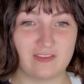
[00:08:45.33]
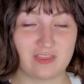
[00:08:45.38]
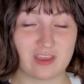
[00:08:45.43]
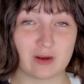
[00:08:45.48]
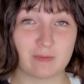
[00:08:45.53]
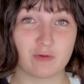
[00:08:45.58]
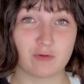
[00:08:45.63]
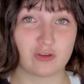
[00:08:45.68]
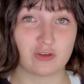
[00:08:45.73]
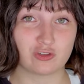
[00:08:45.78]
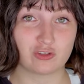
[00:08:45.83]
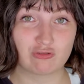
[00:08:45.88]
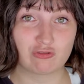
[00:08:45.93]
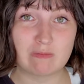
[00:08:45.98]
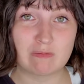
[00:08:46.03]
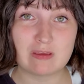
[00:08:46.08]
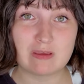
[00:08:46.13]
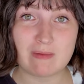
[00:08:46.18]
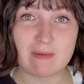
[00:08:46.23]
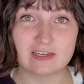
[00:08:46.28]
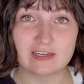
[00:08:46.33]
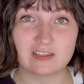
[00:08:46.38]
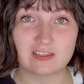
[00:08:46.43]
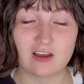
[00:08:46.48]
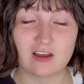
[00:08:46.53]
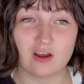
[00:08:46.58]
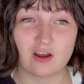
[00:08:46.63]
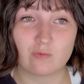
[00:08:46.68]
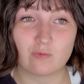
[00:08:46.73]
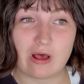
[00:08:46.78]
They're both extremely mentally
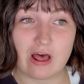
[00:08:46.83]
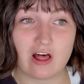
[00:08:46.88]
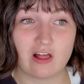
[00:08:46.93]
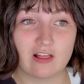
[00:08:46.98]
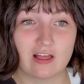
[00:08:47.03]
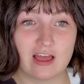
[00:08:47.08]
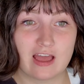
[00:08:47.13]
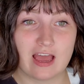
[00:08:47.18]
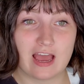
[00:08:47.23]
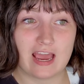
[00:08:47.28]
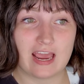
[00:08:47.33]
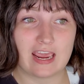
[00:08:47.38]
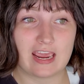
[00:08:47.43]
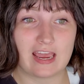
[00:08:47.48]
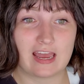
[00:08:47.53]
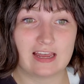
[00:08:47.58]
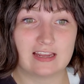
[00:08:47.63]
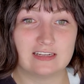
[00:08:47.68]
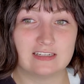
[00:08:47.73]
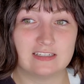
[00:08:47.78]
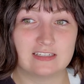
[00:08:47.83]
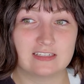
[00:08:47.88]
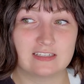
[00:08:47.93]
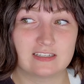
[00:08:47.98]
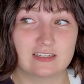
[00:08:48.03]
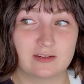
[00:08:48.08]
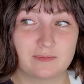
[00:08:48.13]
unwell, and